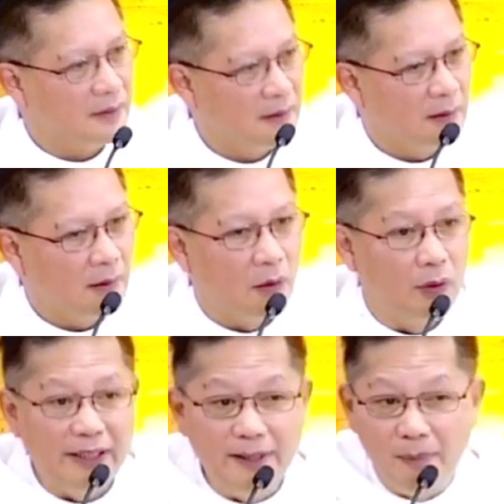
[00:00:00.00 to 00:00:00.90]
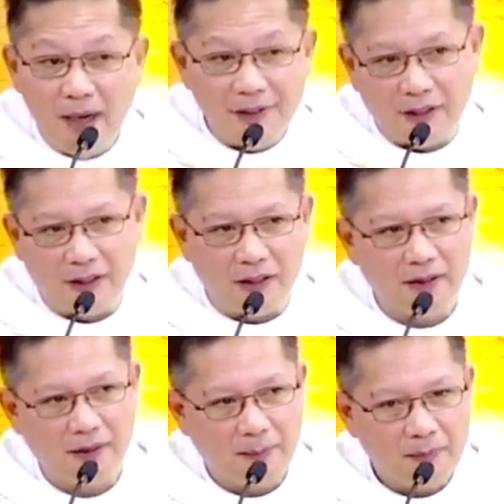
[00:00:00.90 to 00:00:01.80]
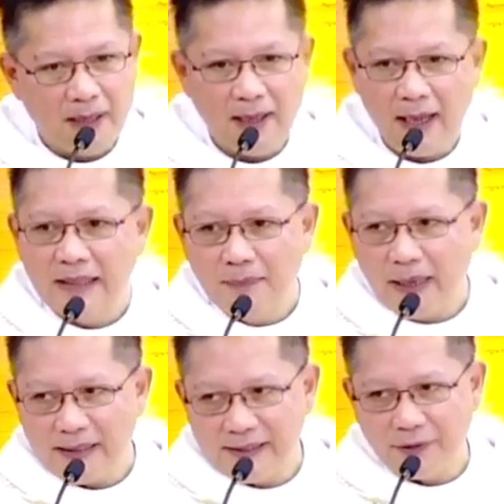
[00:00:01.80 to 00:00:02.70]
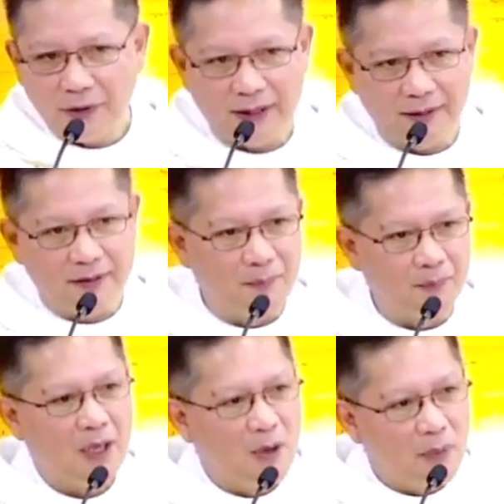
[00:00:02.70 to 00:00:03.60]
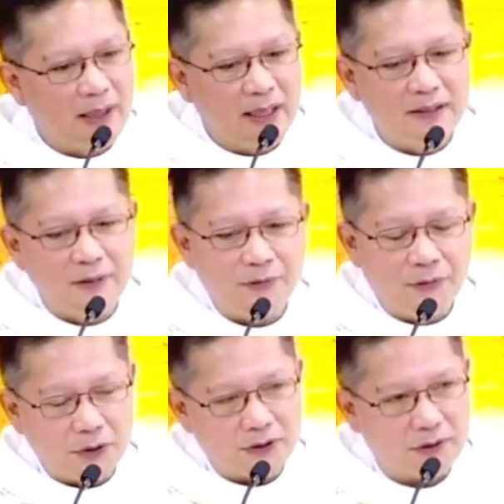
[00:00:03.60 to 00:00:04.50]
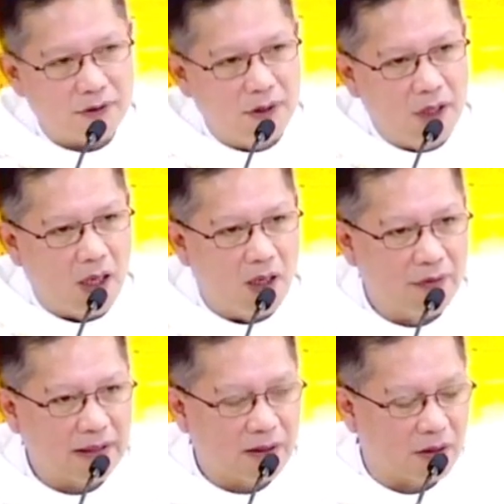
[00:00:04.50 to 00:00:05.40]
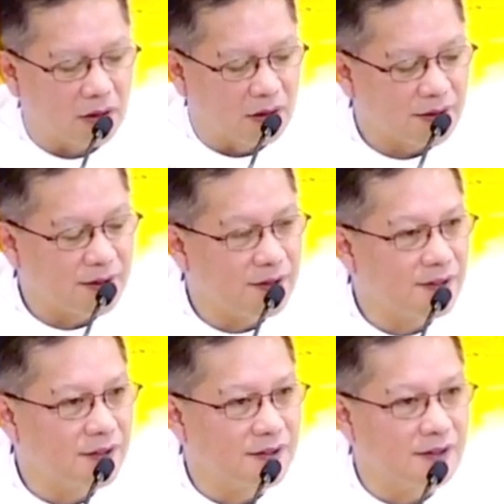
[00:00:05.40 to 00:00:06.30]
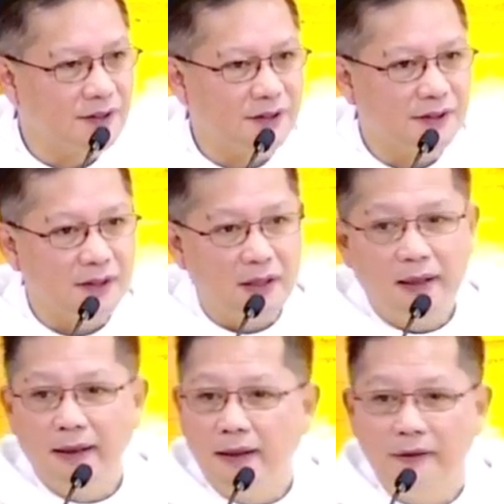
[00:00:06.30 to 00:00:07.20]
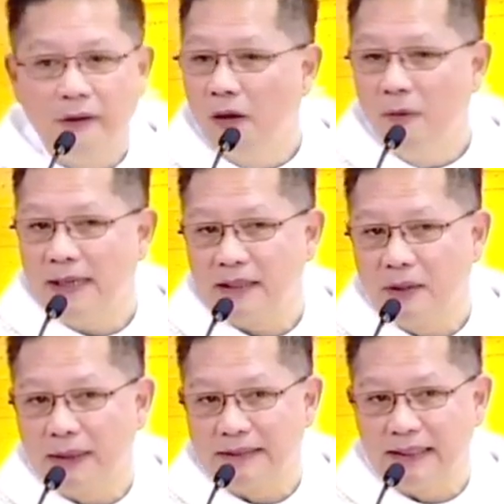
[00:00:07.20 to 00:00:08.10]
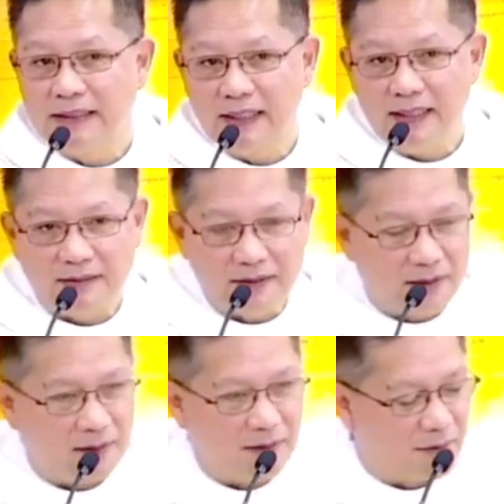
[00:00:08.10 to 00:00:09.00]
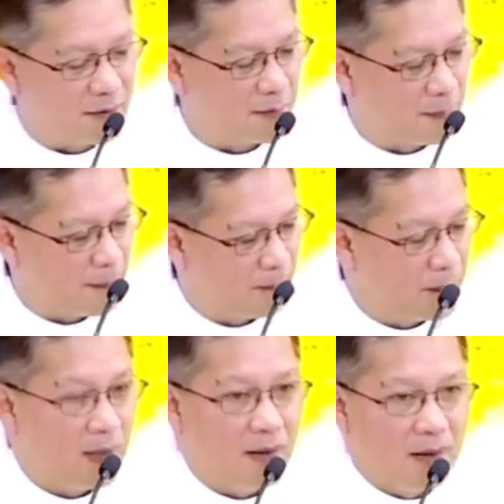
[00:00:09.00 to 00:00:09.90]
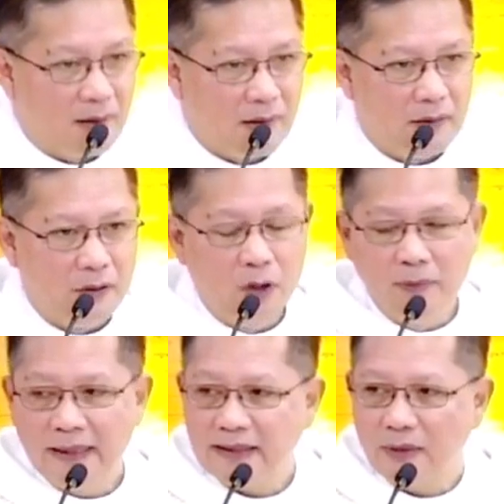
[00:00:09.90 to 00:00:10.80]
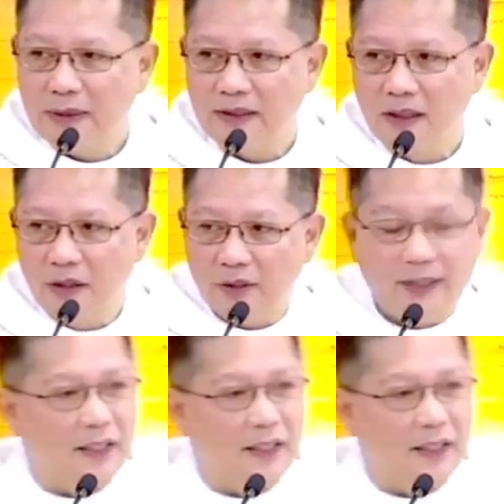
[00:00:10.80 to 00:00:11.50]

Only the mother and the best friend were at the foot of the cross. No matter what retreat, no matter what glory,